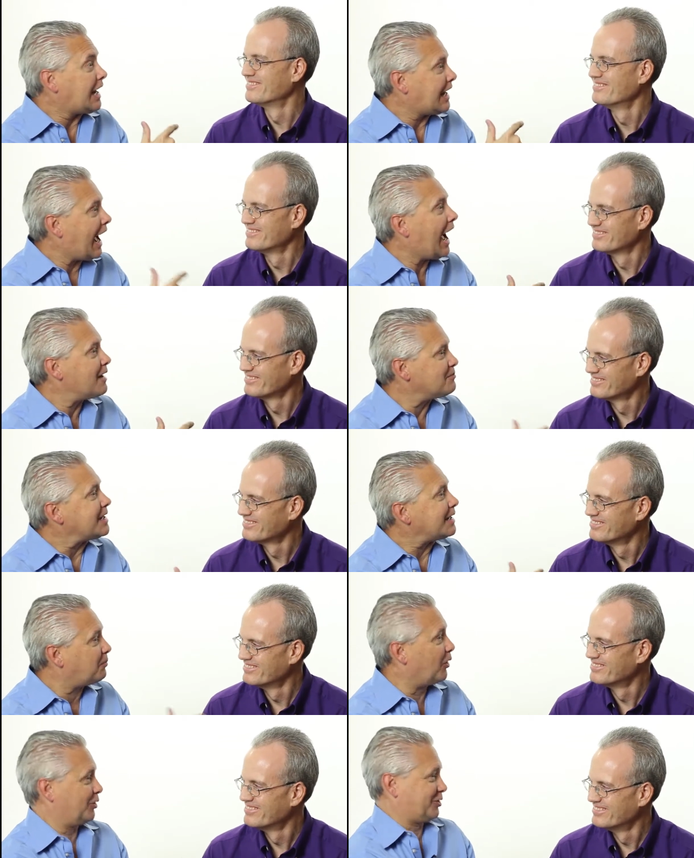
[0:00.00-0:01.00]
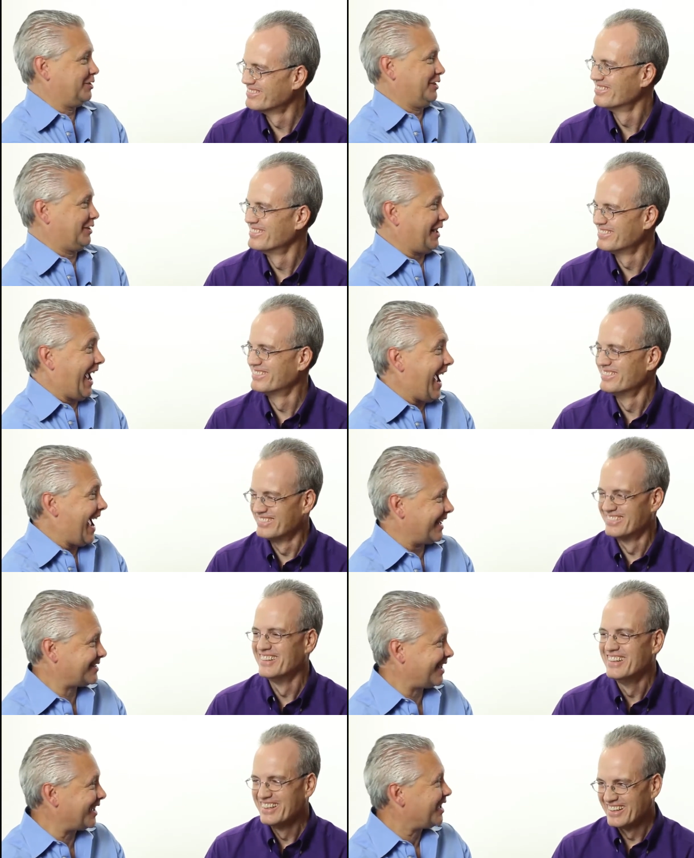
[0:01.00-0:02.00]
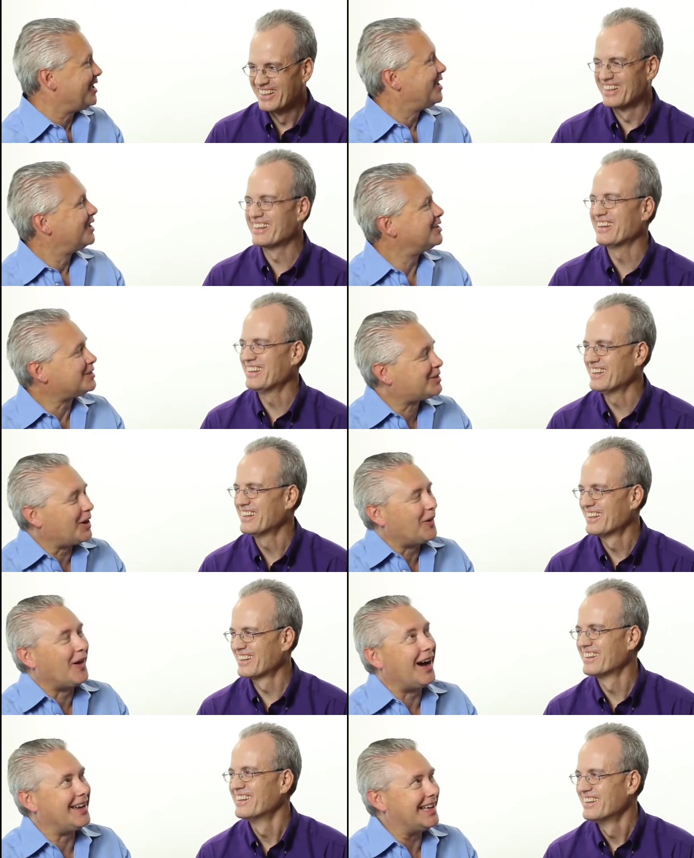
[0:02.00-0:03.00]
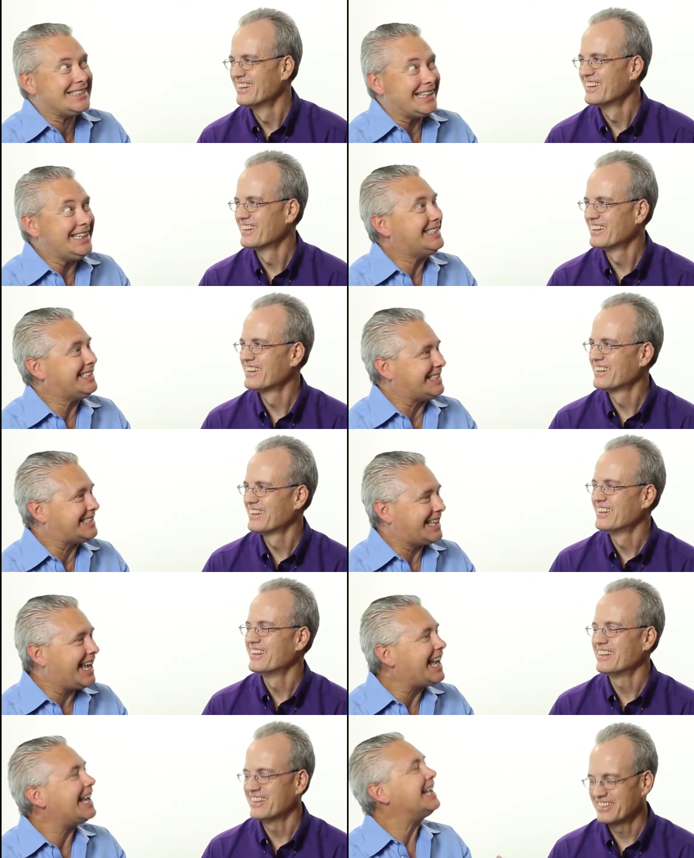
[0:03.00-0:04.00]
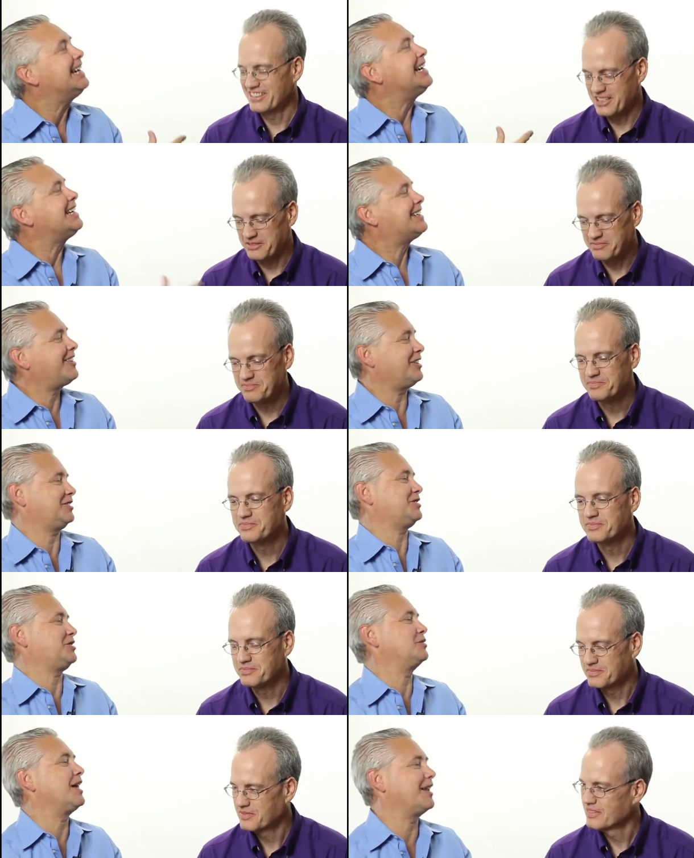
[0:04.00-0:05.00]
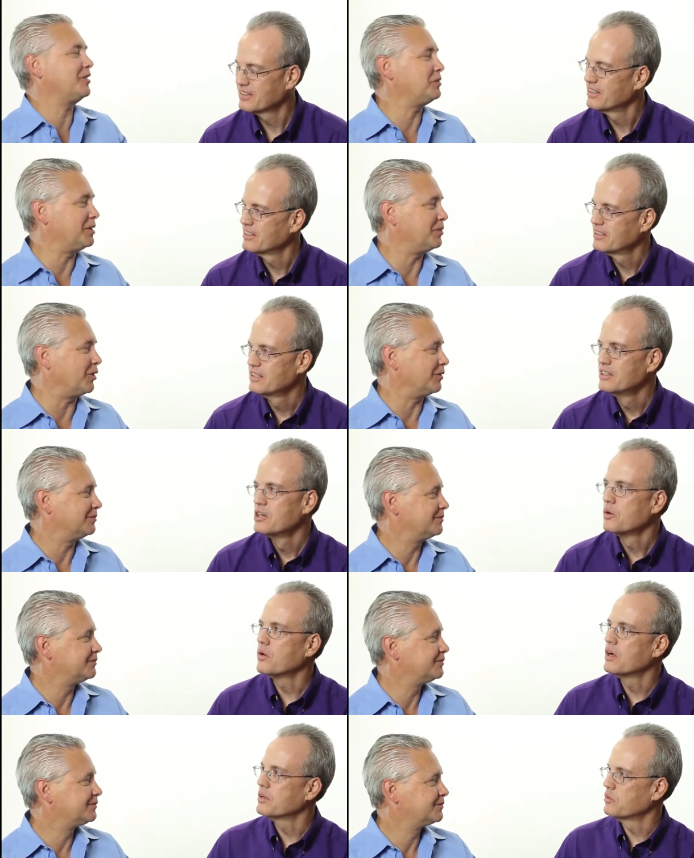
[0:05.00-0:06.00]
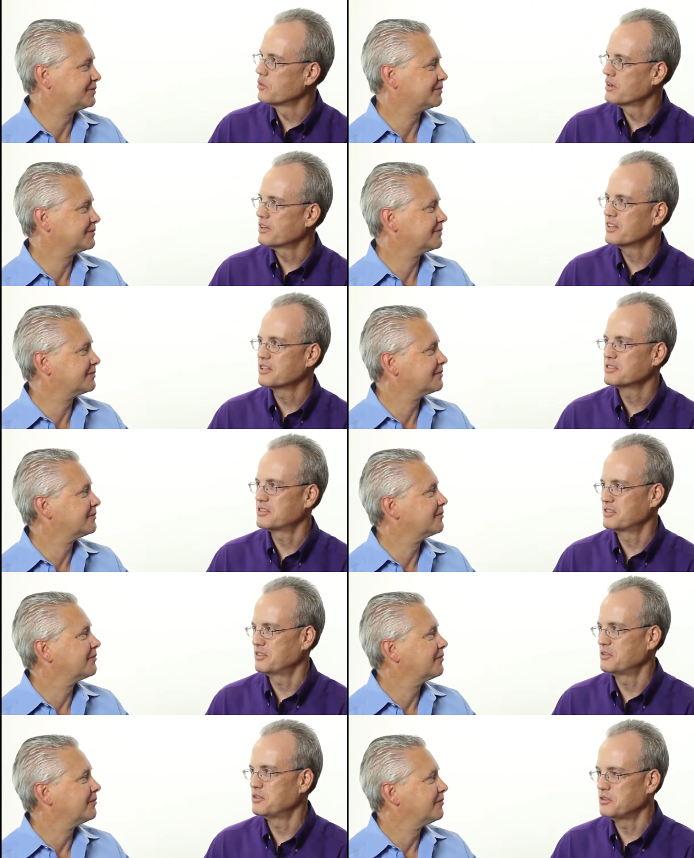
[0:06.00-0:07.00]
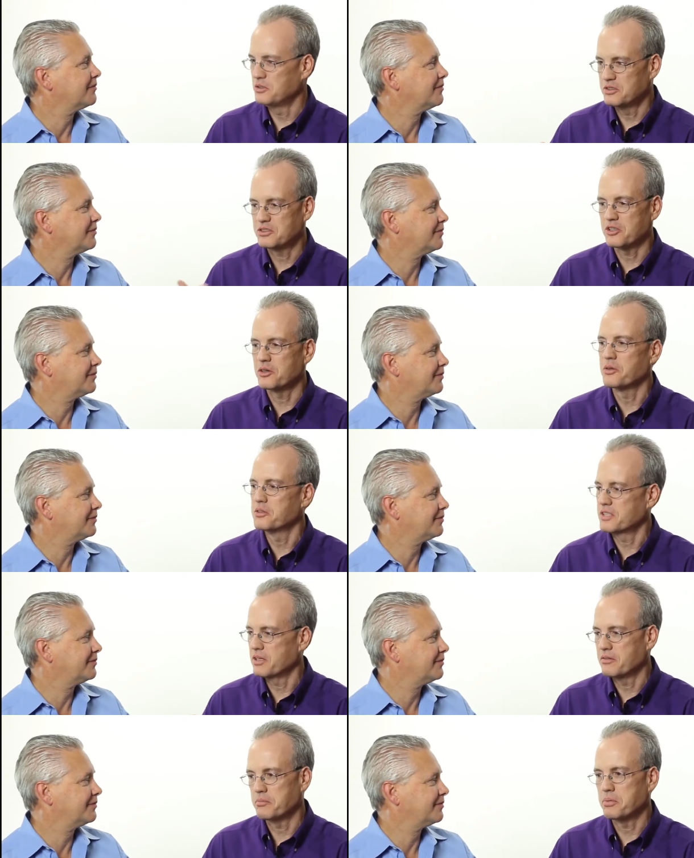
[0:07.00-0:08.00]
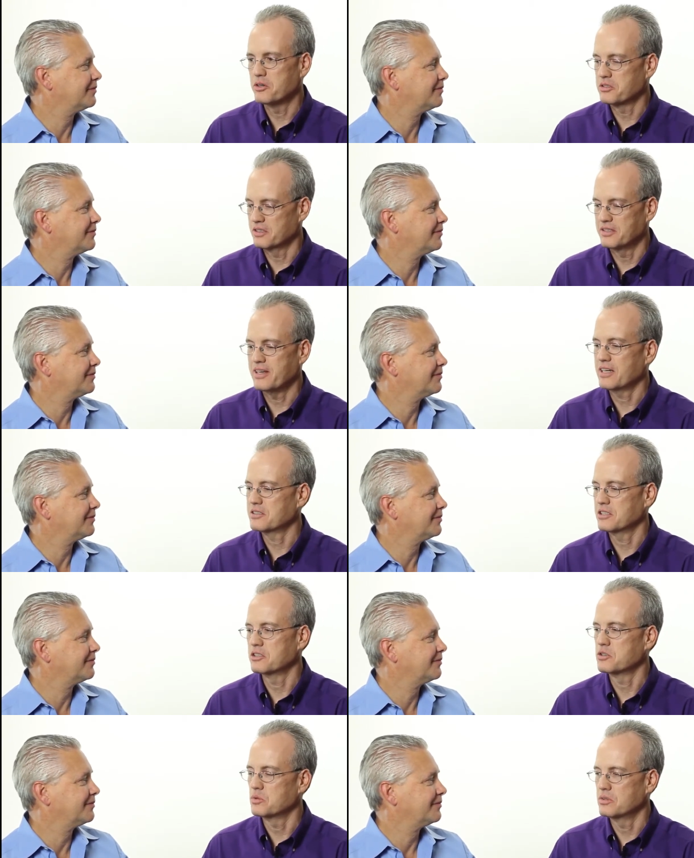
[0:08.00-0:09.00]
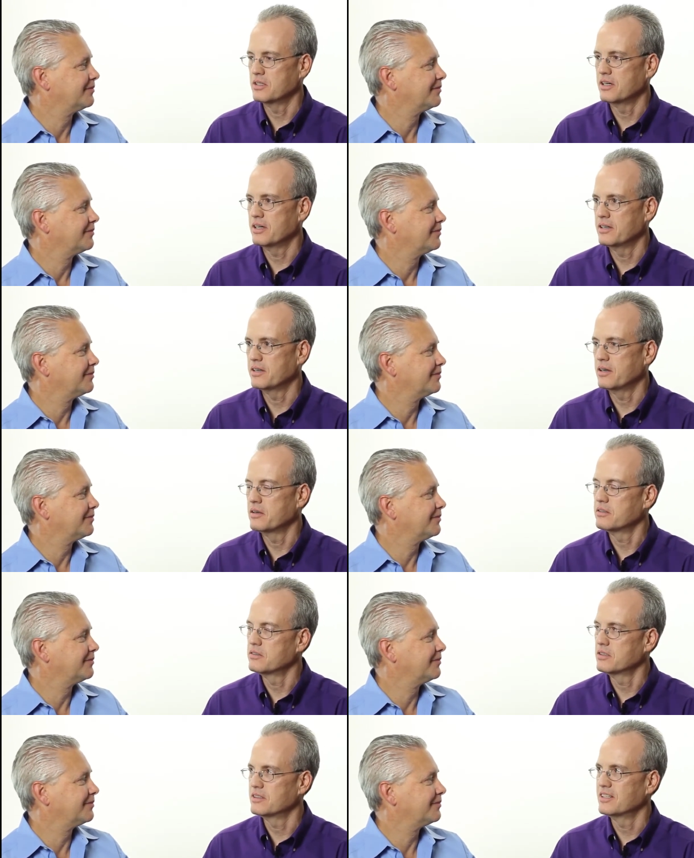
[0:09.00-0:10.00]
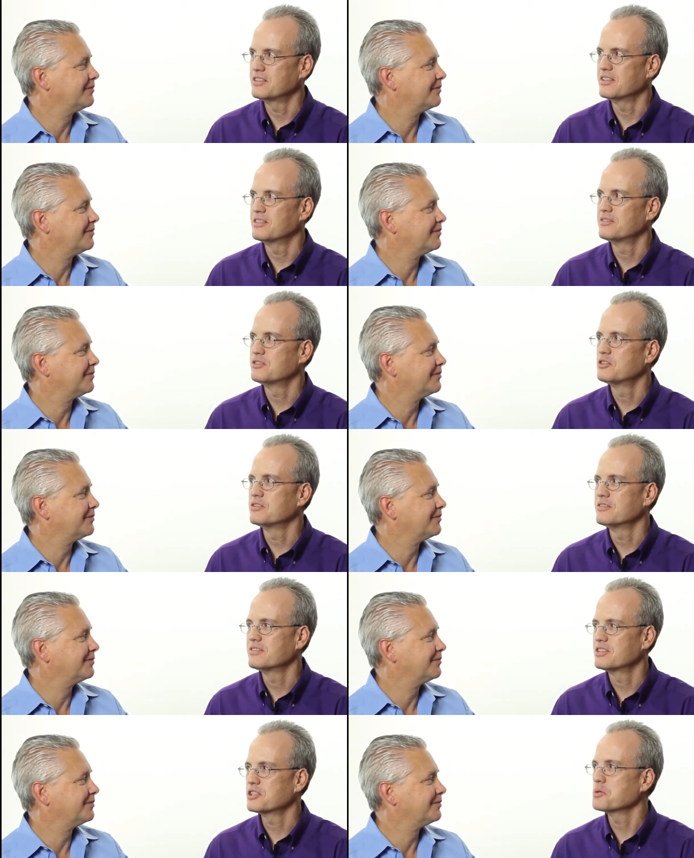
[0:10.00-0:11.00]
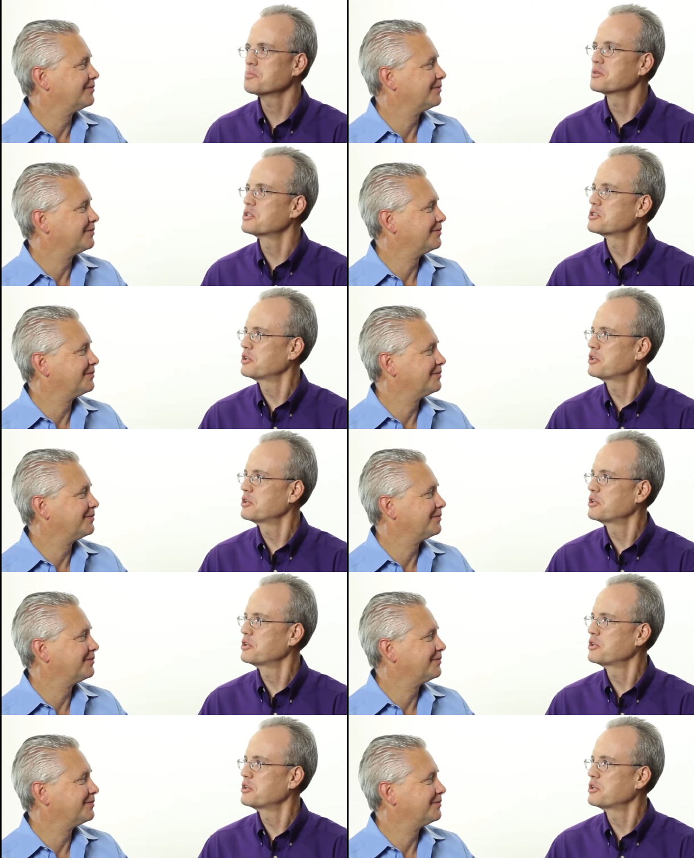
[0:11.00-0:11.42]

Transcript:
Speaker 1: and not make personal attacks? Like, so it's easy to say. Yeah. Talk us through that a little bit more.
Speaker 2: Well, one of the things you, you started there is that personal attacks thing is uh, a, it's a slippery